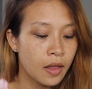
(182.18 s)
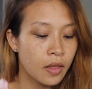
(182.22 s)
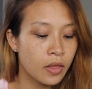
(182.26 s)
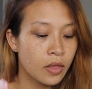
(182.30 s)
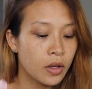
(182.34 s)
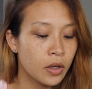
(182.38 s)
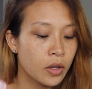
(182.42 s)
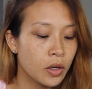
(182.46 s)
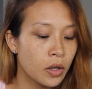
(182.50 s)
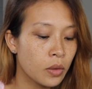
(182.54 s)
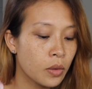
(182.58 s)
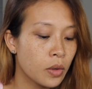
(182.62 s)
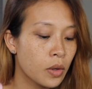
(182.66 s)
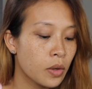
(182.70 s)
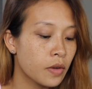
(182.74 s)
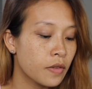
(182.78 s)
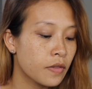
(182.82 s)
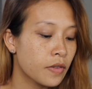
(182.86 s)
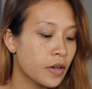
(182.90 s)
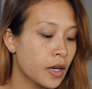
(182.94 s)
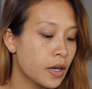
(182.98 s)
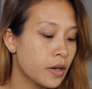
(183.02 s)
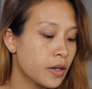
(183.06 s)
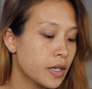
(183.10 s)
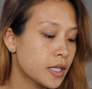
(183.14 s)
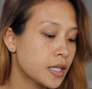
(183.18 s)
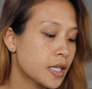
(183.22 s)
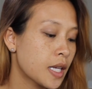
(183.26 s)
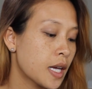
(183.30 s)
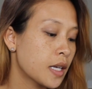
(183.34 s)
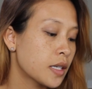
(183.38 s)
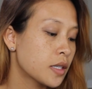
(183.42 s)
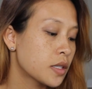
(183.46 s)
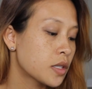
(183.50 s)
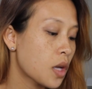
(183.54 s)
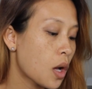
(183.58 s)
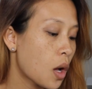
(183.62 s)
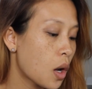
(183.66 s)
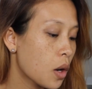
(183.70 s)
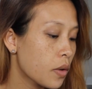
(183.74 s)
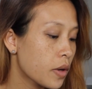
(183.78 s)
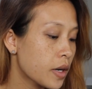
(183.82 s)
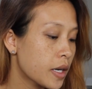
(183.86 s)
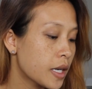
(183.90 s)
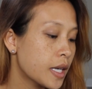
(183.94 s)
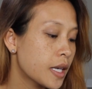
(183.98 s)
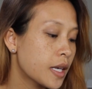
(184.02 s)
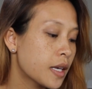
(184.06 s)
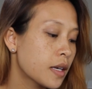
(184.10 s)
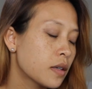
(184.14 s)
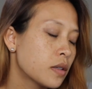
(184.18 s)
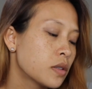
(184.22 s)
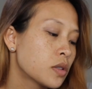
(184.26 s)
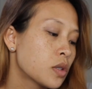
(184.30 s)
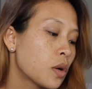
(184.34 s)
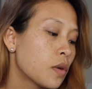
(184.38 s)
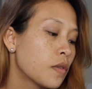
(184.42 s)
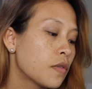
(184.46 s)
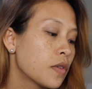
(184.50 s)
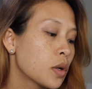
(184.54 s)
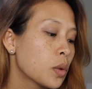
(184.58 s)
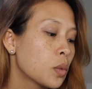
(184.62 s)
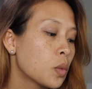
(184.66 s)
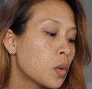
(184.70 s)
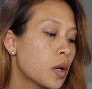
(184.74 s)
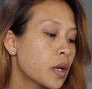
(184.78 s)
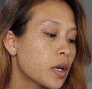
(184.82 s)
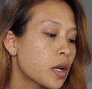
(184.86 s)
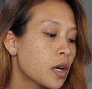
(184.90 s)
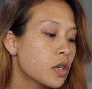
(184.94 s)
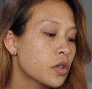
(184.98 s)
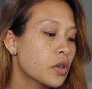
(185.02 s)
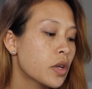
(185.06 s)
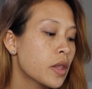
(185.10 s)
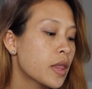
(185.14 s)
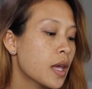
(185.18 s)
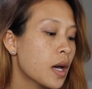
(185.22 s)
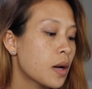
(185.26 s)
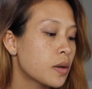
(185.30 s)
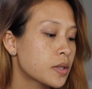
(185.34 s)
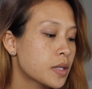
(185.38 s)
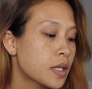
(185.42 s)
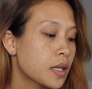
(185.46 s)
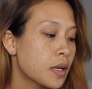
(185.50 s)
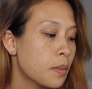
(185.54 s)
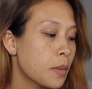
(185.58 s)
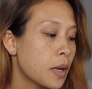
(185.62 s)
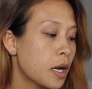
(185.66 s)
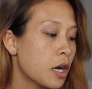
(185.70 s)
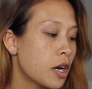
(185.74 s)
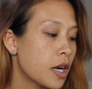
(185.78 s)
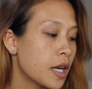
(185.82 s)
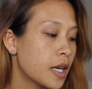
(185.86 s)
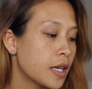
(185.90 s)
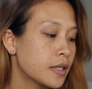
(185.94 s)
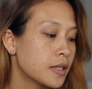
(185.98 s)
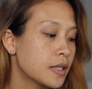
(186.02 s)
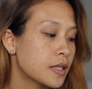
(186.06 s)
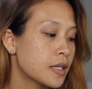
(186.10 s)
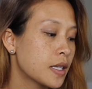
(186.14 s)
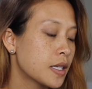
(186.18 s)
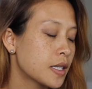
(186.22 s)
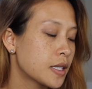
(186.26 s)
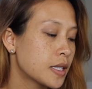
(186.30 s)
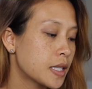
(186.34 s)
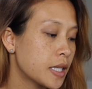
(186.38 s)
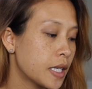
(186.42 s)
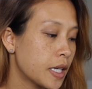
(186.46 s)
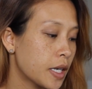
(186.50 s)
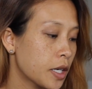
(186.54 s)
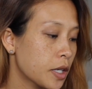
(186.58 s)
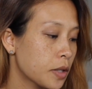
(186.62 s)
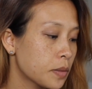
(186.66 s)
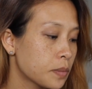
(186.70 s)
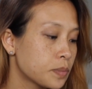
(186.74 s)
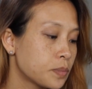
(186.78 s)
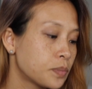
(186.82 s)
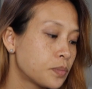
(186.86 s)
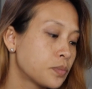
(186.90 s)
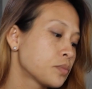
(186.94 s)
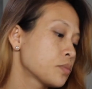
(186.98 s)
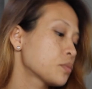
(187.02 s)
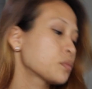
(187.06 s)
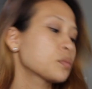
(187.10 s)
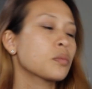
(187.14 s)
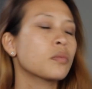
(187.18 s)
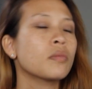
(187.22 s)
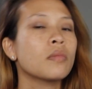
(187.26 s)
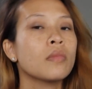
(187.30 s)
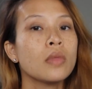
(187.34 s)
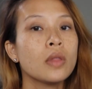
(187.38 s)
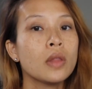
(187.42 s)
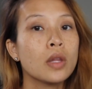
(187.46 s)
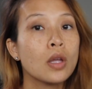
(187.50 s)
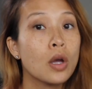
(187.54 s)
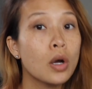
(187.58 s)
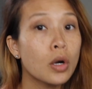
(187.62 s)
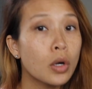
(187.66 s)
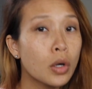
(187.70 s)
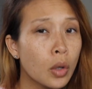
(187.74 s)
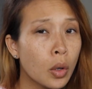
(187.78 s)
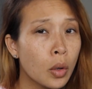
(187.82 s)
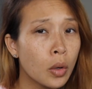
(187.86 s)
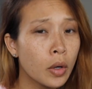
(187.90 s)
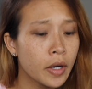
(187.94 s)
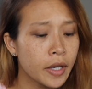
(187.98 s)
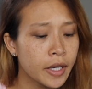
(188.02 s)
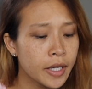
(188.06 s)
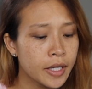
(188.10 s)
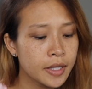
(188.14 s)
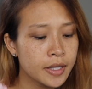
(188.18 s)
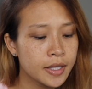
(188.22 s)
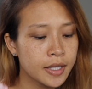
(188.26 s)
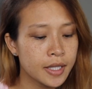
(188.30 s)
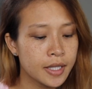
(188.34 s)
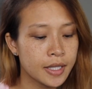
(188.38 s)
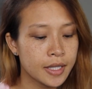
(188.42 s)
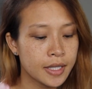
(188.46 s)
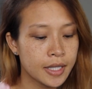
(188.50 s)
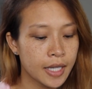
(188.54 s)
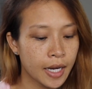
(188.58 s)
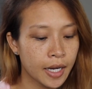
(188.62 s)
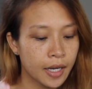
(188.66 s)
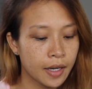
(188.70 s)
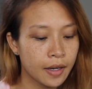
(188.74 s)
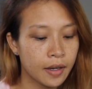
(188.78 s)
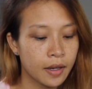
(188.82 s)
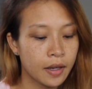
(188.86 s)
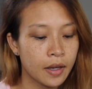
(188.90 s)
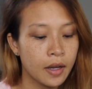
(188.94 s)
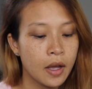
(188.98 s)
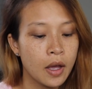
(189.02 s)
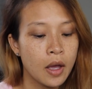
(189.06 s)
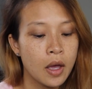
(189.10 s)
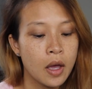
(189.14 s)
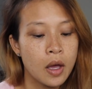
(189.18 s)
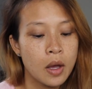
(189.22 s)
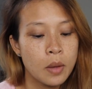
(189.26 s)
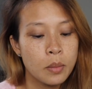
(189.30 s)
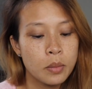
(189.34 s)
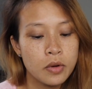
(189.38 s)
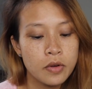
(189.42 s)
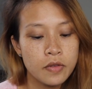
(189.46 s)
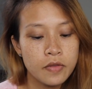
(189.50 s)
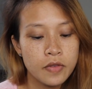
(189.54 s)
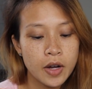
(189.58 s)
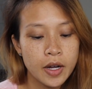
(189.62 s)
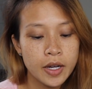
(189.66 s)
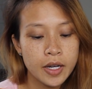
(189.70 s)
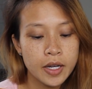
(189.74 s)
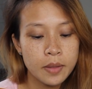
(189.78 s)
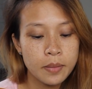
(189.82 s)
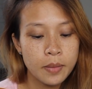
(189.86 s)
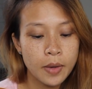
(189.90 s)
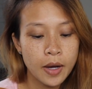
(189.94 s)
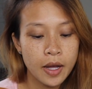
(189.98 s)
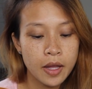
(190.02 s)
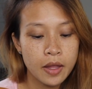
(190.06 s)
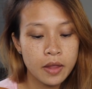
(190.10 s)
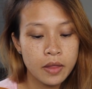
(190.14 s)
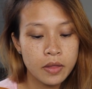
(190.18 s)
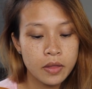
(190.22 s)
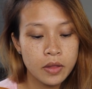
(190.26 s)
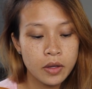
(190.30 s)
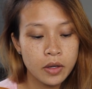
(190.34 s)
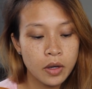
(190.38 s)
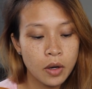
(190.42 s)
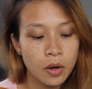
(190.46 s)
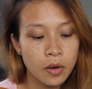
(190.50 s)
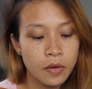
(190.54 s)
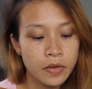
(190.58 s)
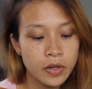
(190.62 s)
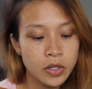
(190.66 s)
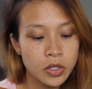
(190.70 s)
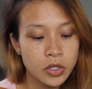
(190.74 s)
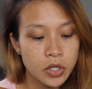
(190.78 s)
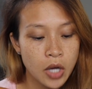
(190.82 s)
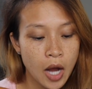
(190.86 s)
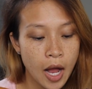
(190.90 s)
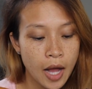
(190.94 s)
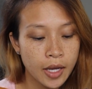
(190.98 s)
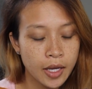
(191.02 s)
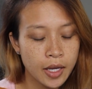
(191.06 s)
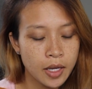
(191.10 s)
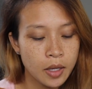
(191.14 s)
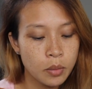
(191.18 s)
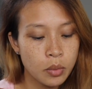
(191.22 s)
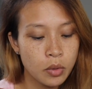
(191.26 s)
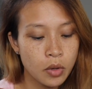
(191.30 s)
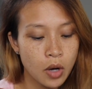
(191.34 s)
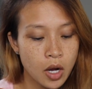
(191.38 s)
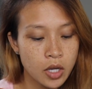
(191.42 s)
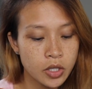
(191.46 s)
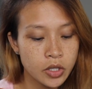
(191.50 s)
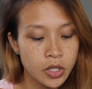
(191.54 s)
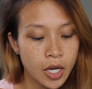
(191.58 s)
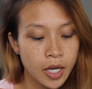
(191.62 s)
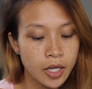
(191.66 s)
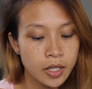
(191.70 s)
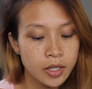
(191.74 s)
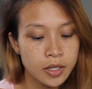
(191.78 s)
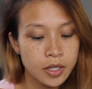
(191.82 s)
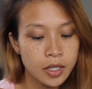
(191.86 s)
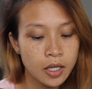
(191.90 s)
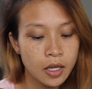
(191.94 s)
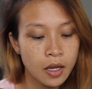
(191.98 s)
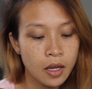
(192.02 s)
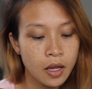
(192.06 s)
The coronavirus has already killed over 100,000 Americans this year. According to data provided by the COVID Tracking Project,